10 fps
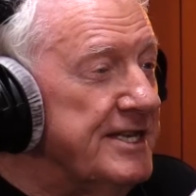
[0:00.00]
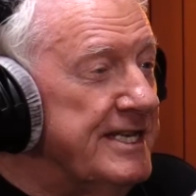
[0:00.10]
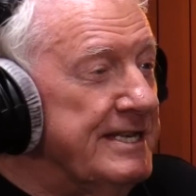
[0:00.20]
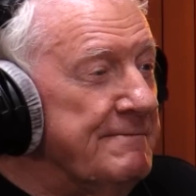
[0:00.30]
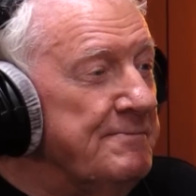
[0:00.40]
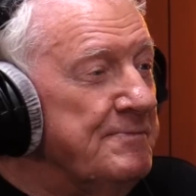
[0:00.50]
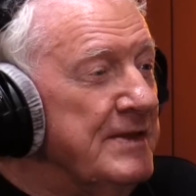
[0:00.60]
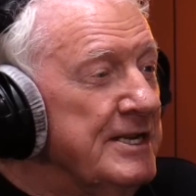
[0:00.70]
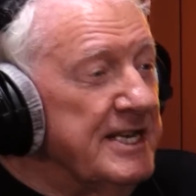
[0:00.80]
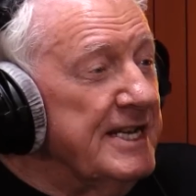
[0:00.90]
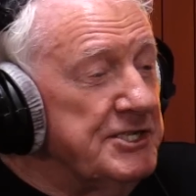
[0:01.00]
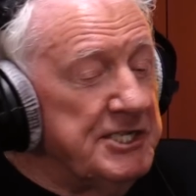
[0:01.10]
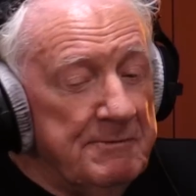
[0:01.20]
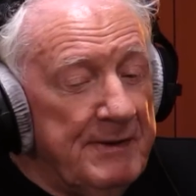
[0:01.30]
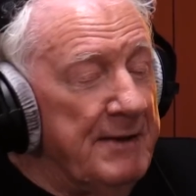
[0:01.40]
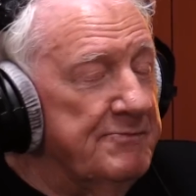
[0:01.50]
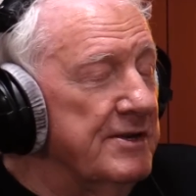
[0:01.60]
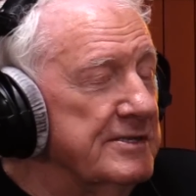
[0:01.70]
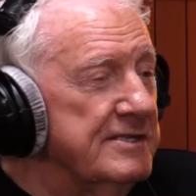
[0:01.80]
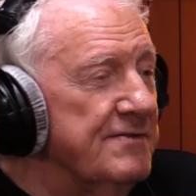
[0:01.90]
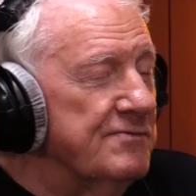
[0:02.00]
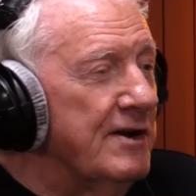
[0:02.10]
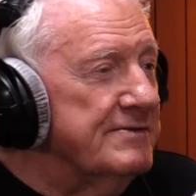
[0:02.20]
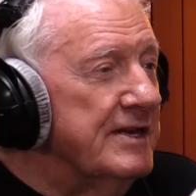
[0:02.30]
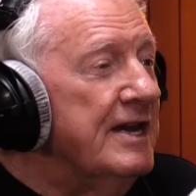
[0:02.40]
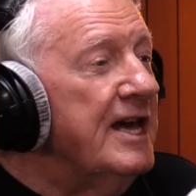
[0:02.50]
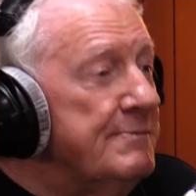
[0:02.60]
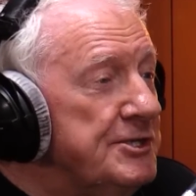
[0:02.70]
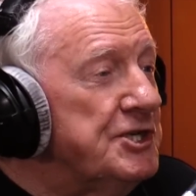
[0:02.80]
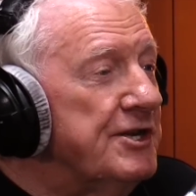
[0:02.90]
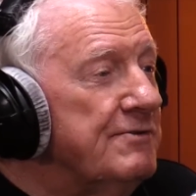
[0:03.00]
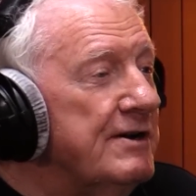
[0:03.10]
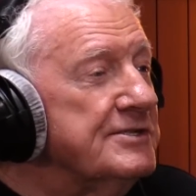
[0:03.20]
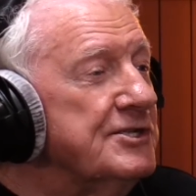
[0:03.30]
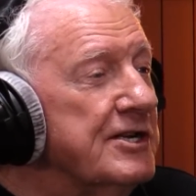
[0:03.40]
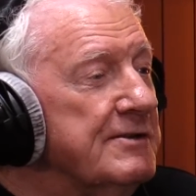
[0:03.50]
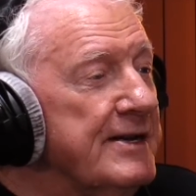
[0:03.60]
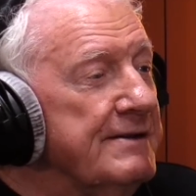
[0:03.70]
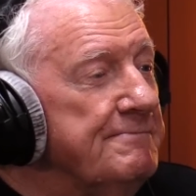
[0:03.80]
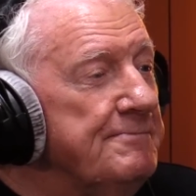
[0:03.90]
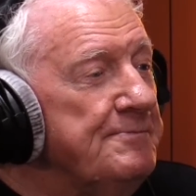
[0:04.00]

the year. So that's just a byproduct of imagery, what I was talking about.